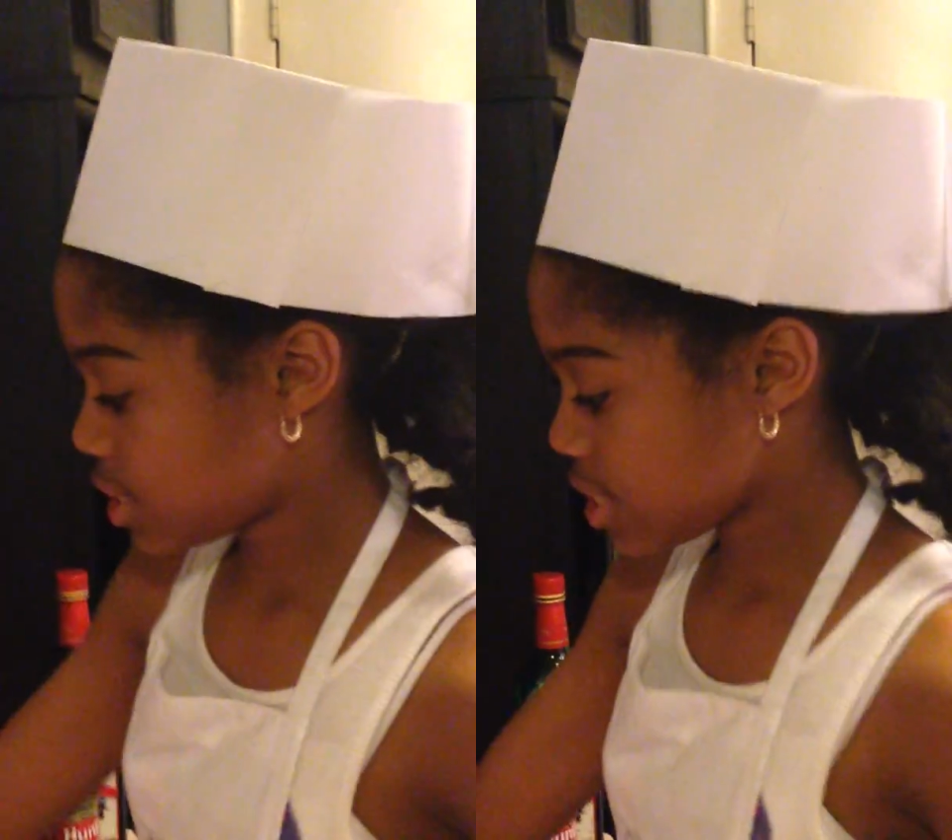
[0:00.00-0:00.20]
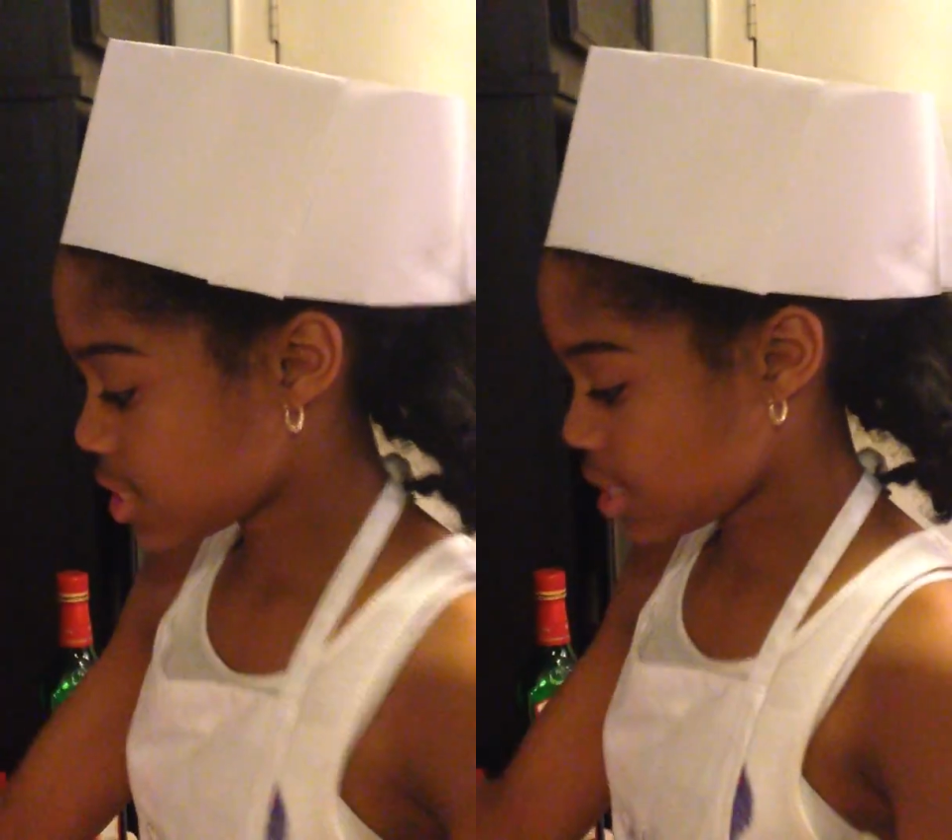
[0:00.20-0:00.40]

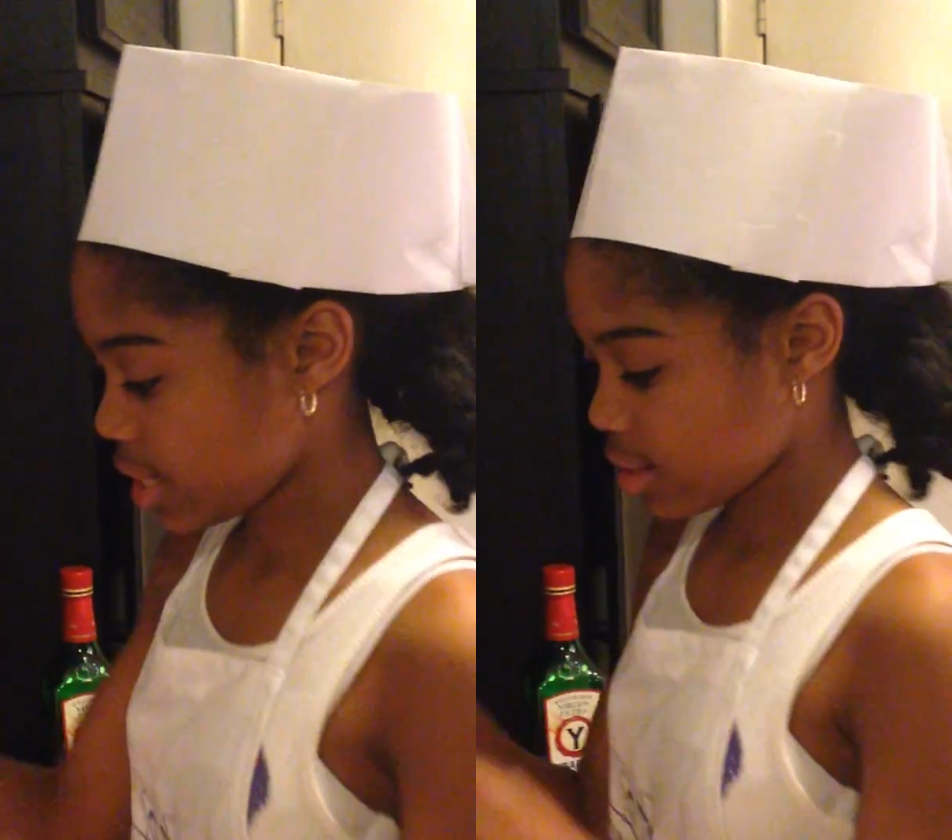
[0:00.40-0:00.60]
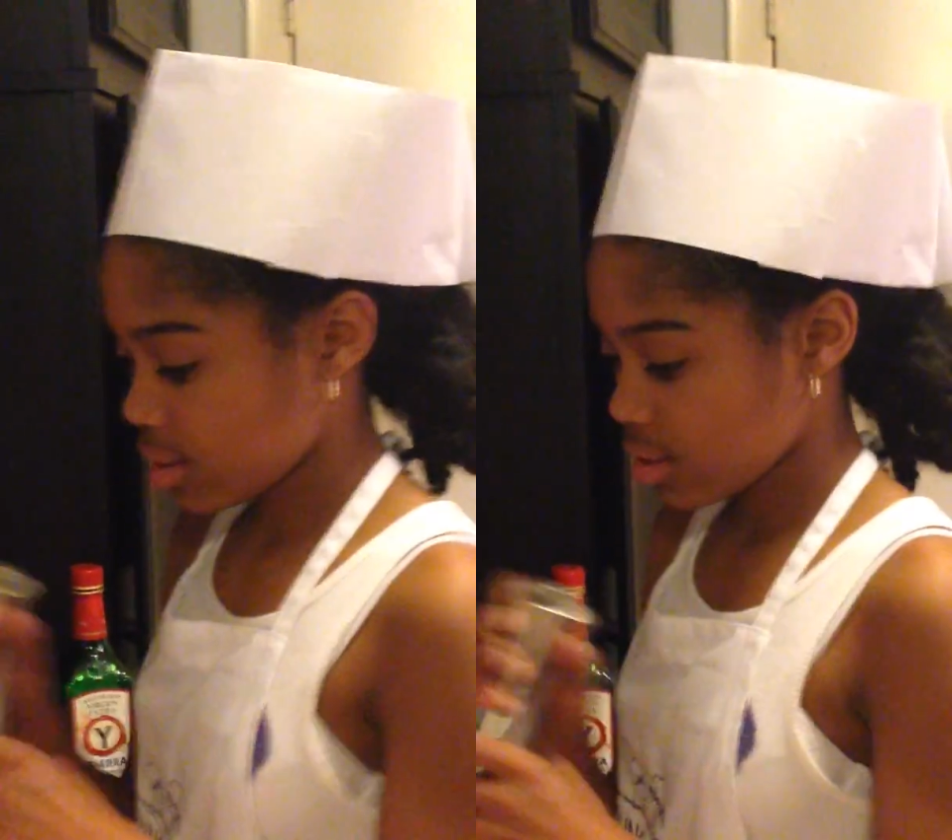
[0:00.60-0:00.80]

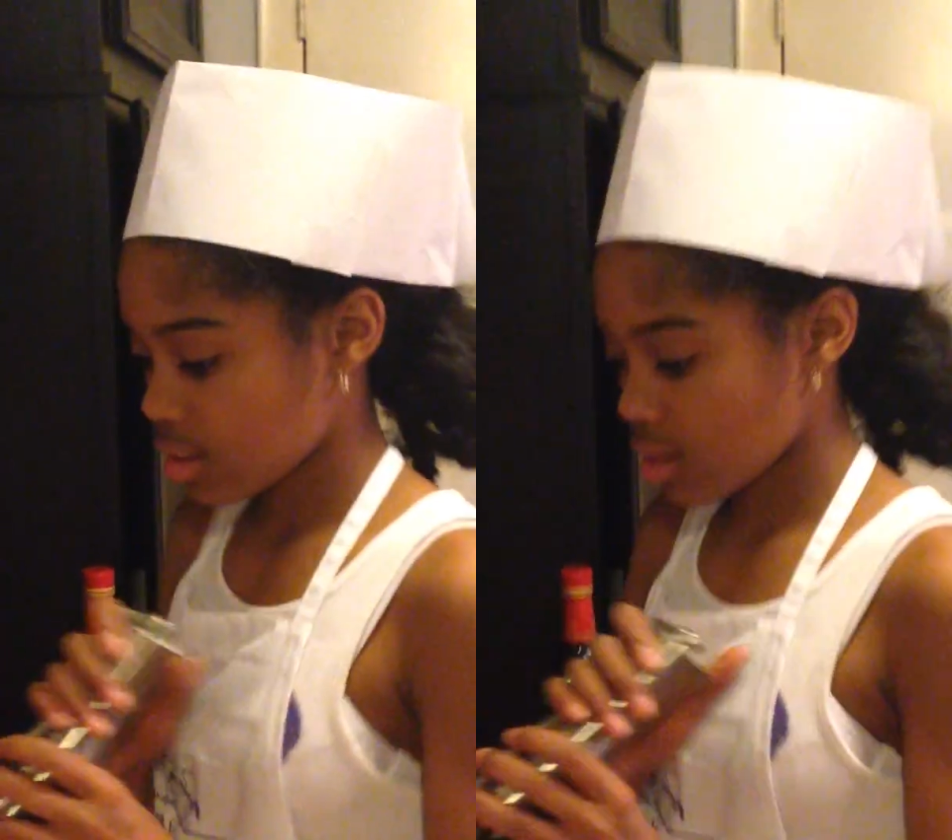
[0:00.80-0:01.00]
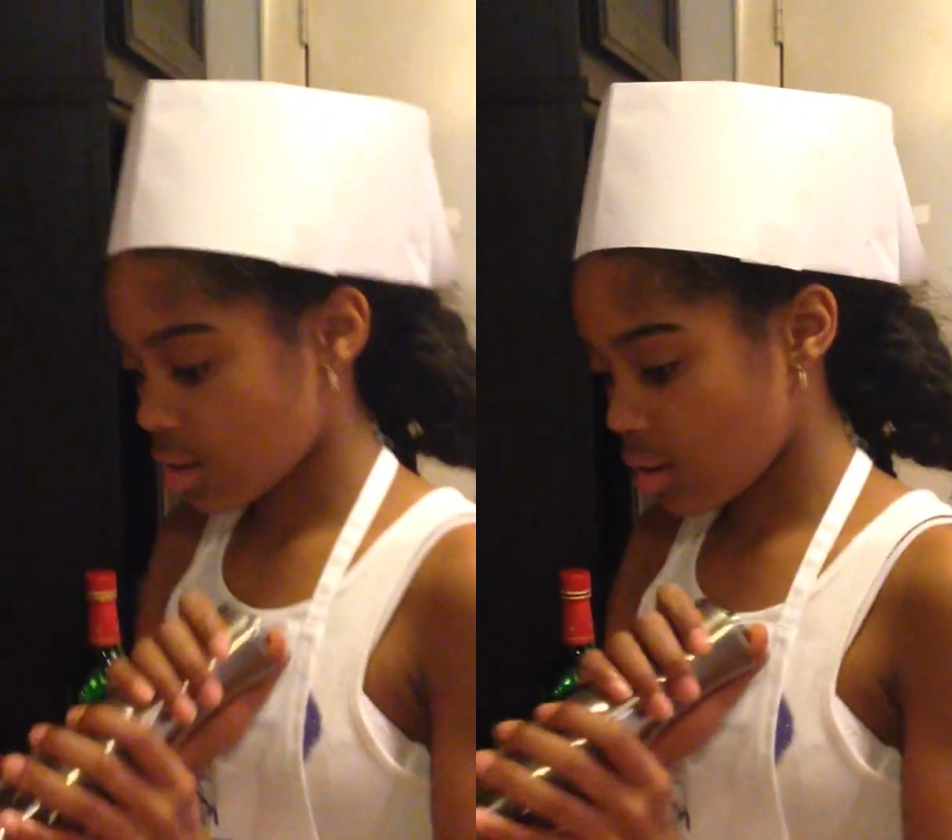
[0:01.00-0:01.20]
seasoning
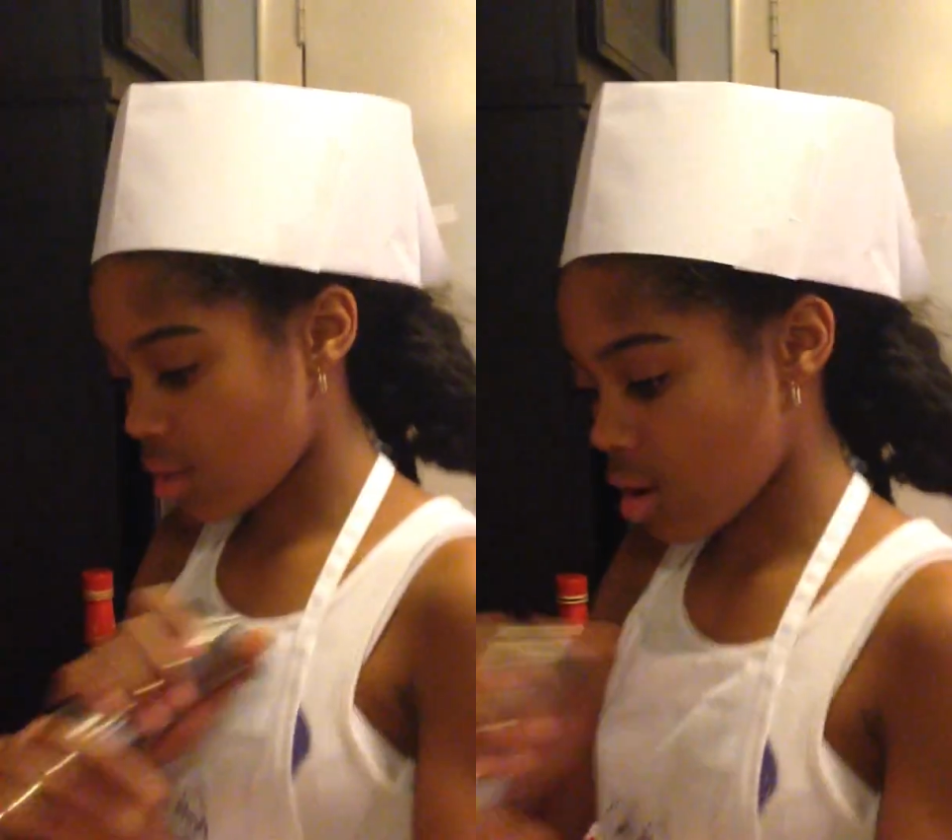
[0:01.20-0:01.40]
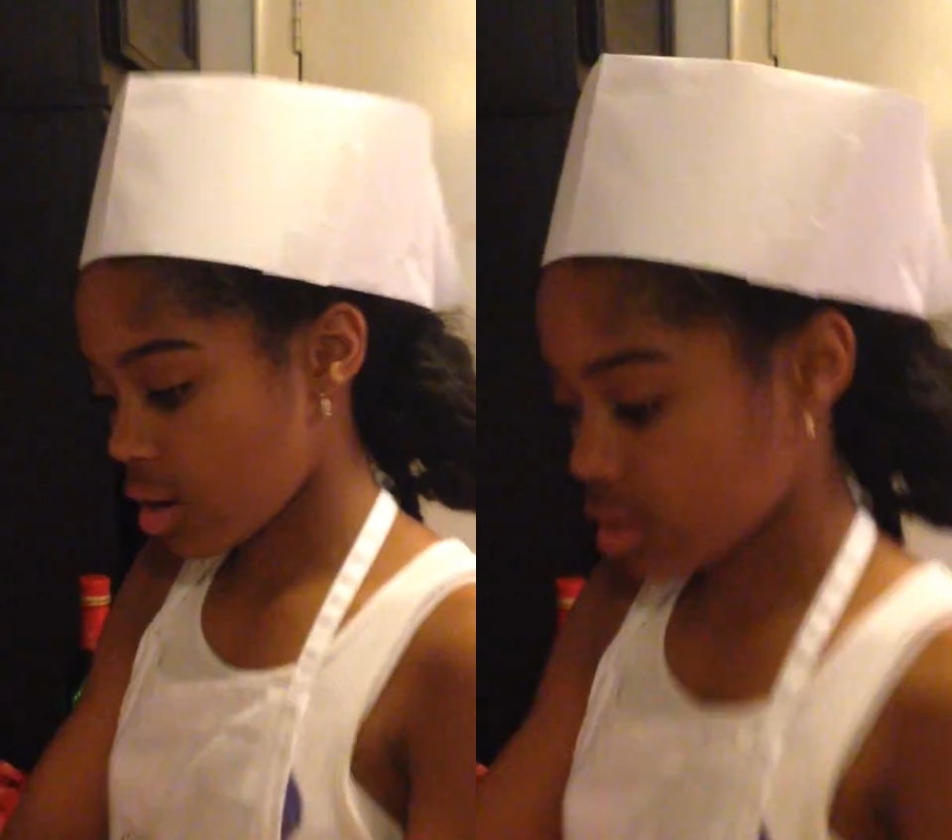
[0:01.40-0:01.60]

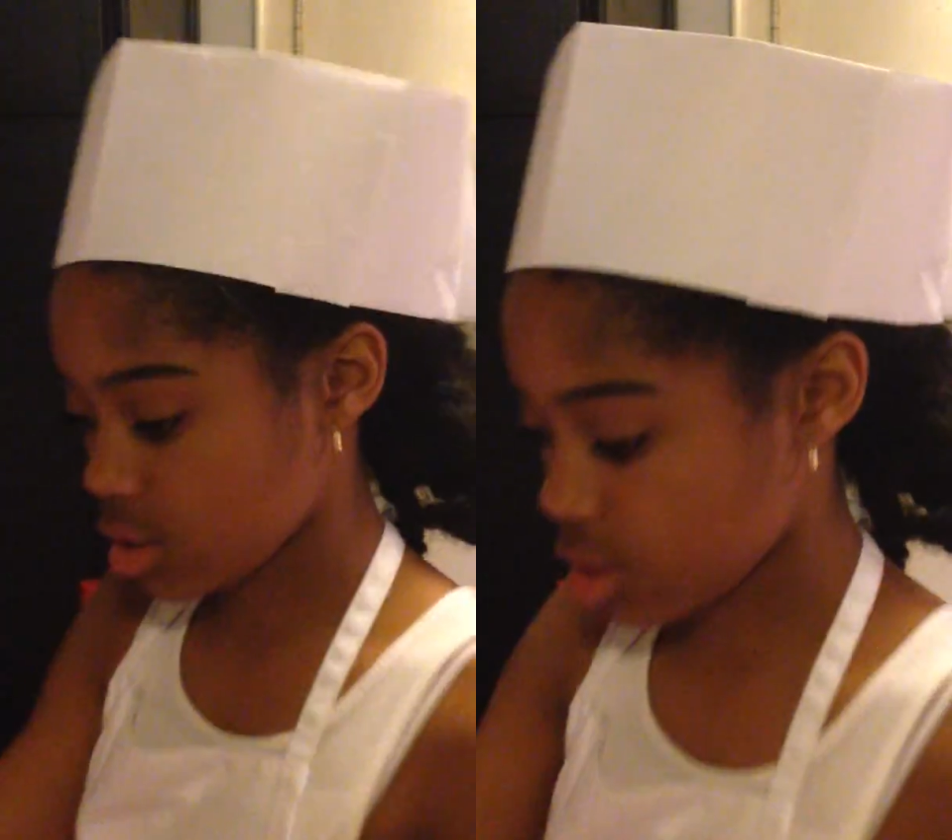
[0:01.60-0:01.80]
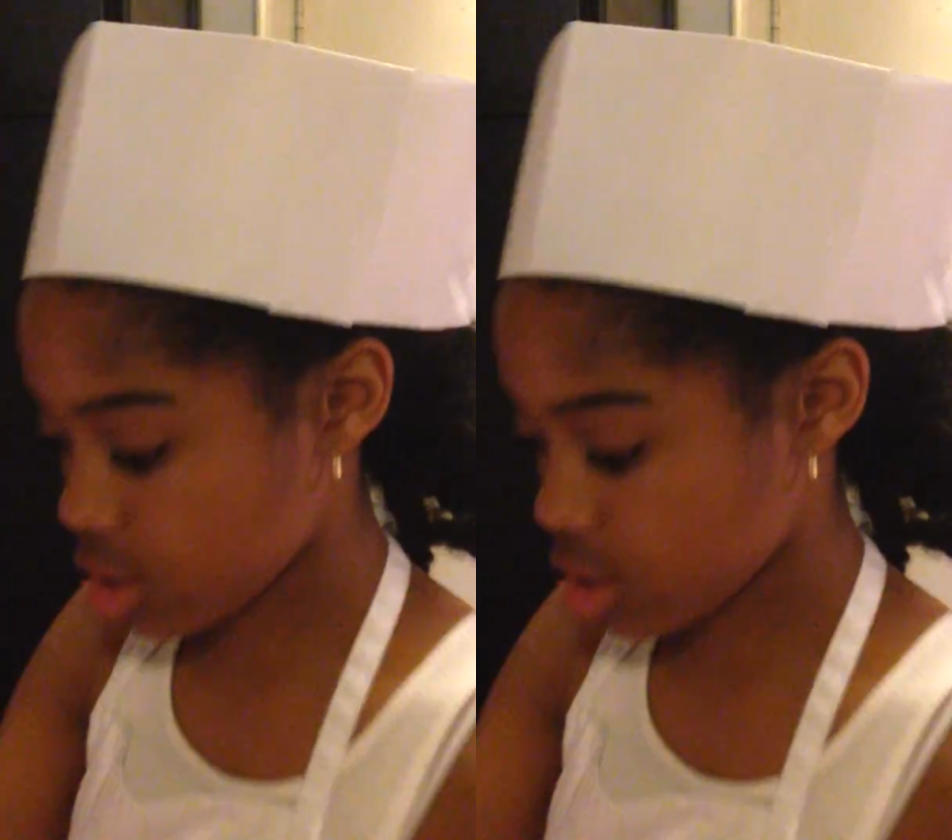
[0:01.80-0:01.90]
along